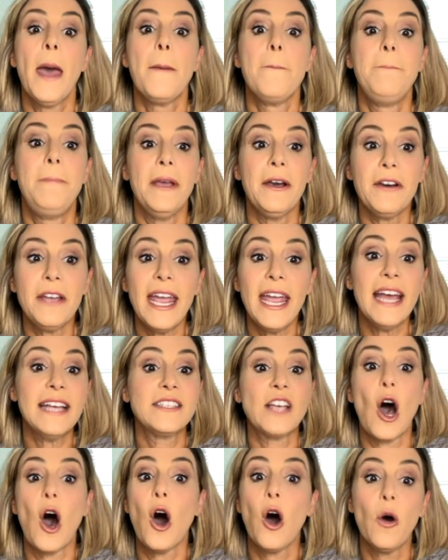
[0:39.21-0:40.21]
Billy has
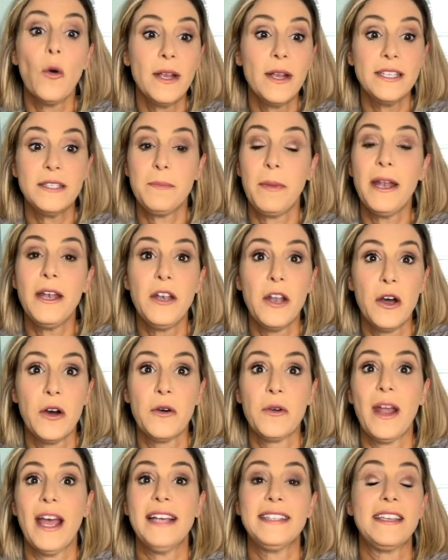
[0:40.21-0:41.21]
always been
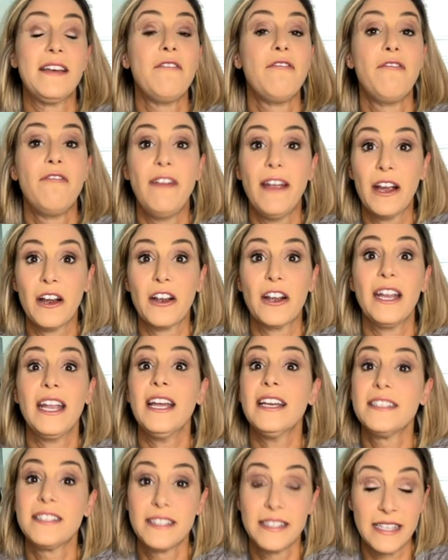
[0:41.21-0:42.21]
known as a very
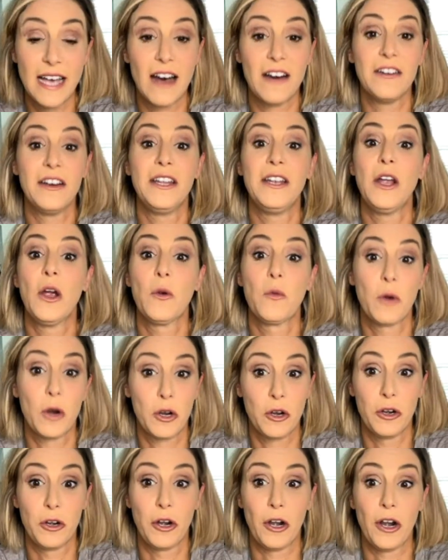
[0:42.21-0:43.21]
solid
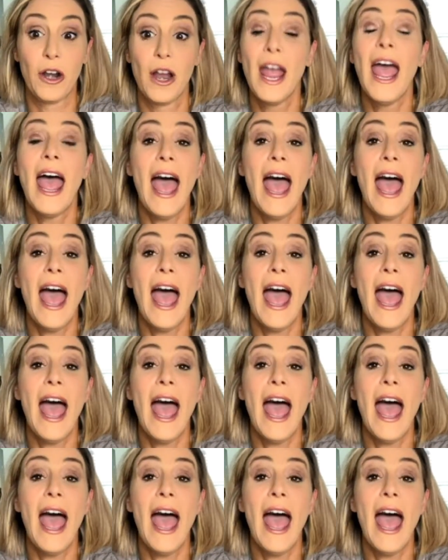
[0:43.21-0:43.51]
recruiter.